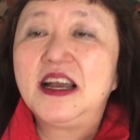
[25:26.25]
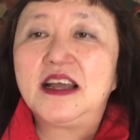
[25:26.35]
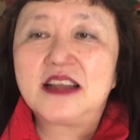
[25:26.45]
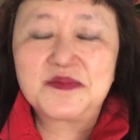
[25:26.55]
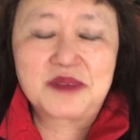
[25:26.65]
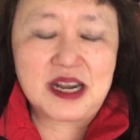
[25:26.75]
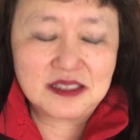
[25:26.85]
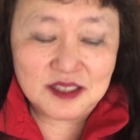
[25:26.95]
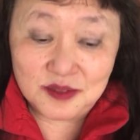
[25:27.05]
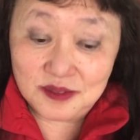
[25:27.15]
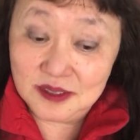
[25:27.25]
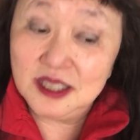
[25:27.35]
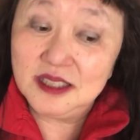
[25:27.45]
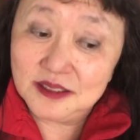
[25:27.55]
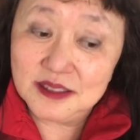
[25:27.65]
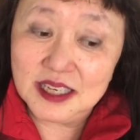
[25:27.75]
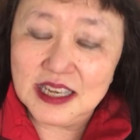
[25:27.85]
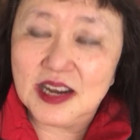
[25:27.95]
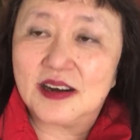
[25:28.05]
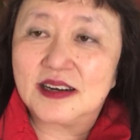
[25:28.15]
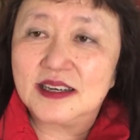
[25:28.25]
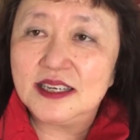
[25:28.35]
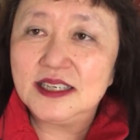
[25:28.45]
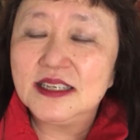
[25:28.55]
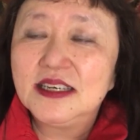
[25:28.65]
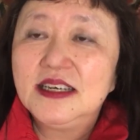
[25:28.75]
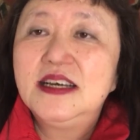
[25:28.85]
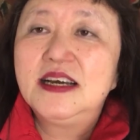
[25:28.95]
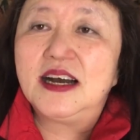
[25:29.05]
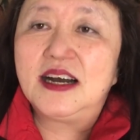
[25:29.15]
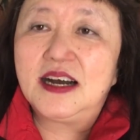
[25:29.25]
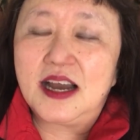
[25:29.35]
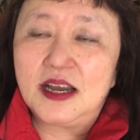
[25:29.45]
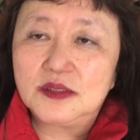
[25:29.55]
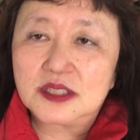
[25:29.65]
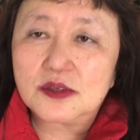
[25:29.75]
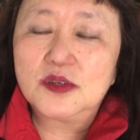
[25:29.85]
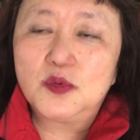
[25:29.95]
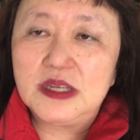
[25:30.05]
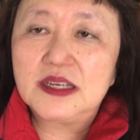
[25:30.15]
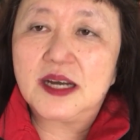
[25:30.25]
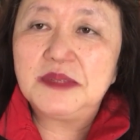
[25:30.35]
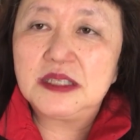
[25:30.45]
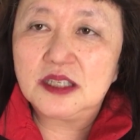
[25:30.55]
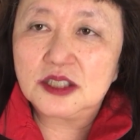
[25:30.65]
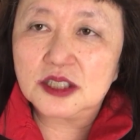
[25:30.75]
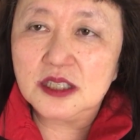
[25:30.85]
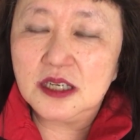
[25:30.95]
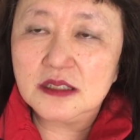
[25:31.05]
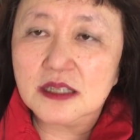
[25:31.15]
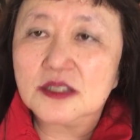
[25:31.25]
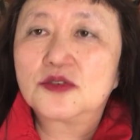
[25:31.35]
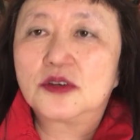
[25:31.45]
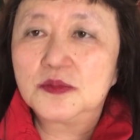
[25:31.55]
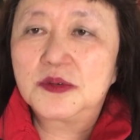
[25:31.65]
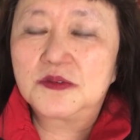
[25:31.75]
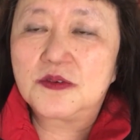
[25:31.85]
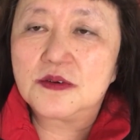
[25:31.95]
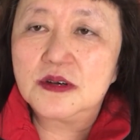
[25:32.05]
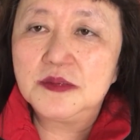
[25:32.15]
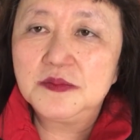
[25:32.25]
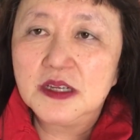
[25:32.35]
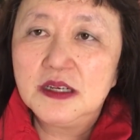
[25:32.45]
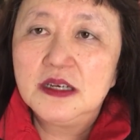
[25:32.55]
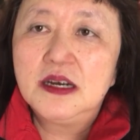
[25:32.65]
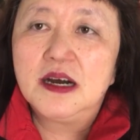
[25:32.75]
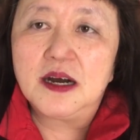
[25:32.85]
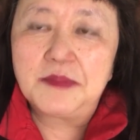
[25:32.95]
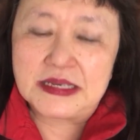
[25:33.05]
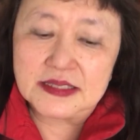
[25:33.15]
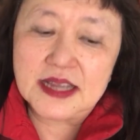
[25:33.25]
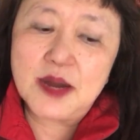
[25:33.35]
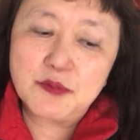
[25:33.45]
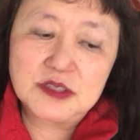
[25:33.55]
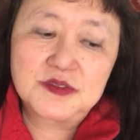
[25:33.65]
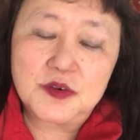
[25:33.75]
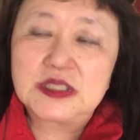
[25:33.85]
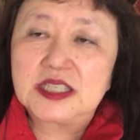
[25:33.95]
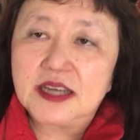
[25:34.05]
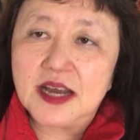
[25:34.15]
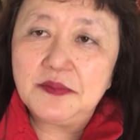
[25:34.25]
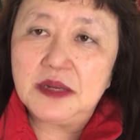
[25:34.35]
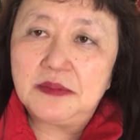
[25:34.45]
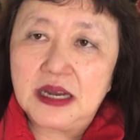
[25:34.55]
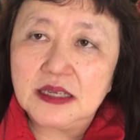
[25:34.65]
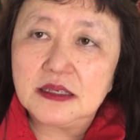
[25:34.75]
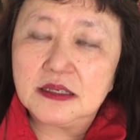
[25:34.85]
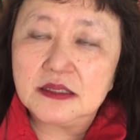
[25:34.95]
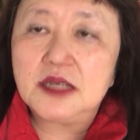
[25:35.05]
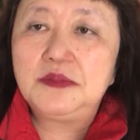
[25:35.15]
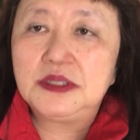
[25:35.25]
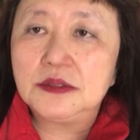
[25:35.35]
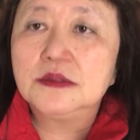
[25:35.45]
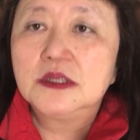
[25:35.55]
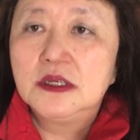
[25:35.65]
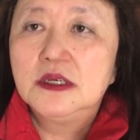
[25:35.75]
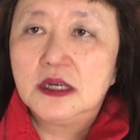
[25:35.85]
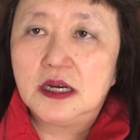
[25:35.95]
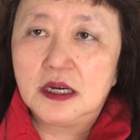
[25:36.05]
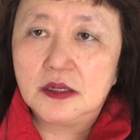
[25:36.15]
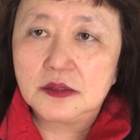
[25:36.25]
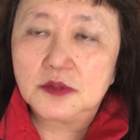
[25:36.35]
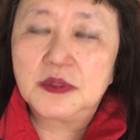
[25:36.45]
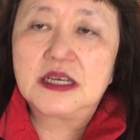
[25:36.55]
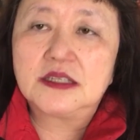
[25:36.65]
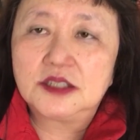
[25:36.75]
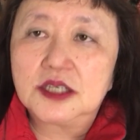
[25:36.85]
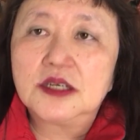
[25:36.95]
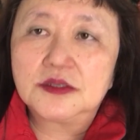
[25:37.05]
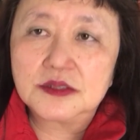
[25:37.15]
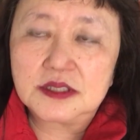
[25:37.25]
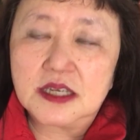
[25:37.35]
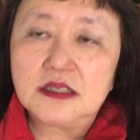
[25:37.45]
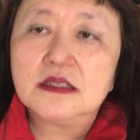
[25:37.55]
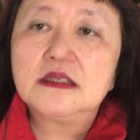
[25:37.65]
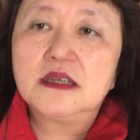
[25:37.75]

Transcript: And I practiced really, really hard. I started winning competition and started perform. By the time I was 14, I made my debut to play concertos and